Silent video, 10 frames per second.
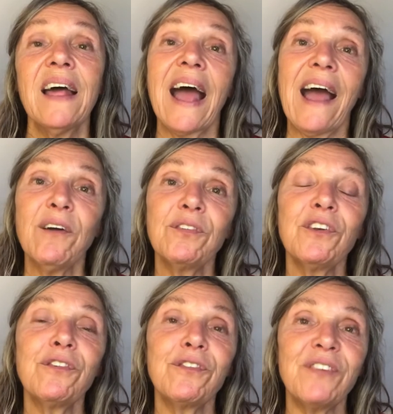After
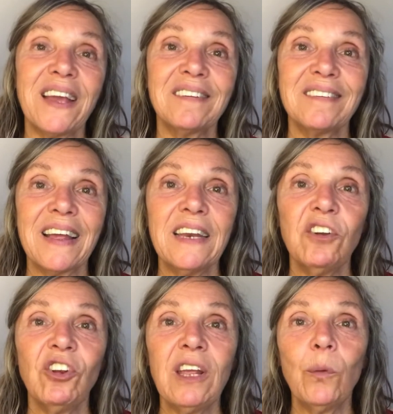fixed
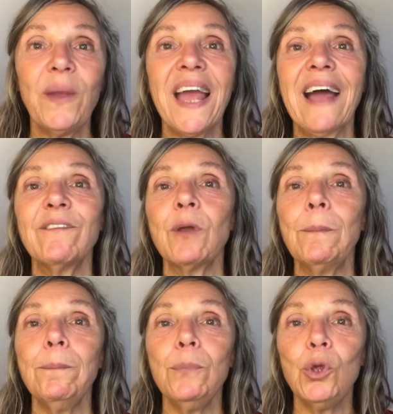energy, we have
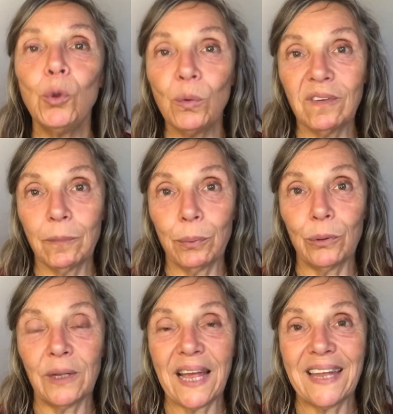
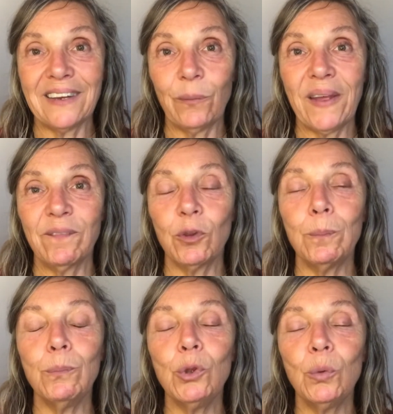mutable energy. We have the
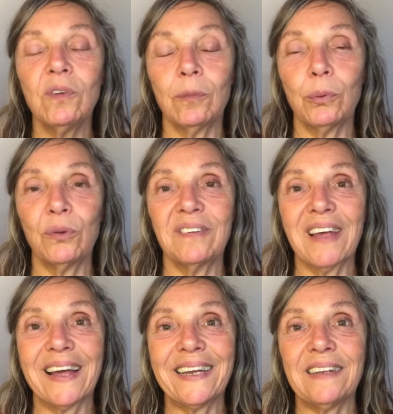mutable
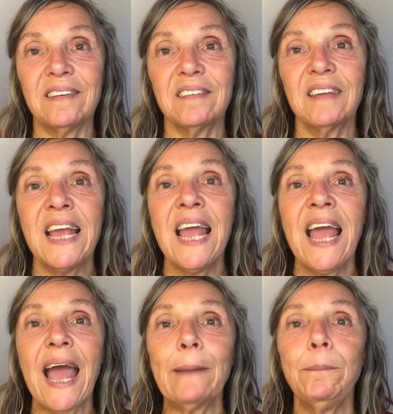signs.
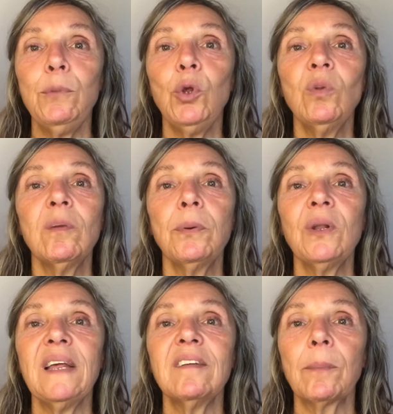And
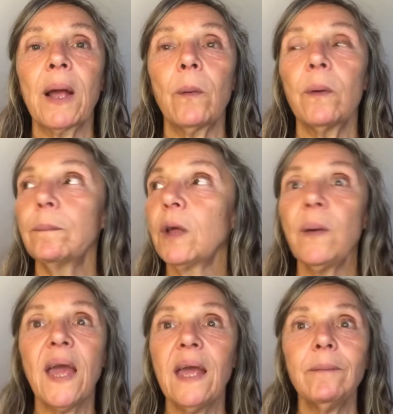mutable is about,
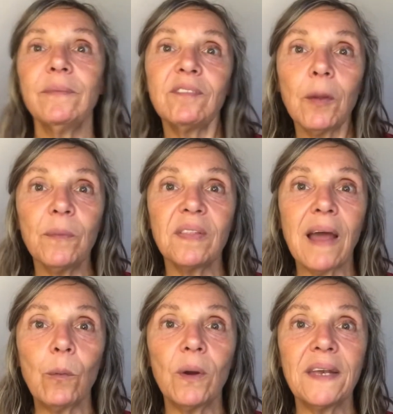okay, we've done with
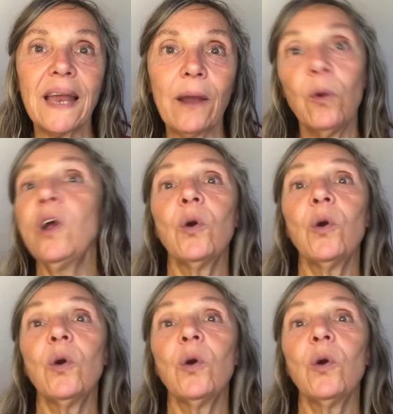that one now.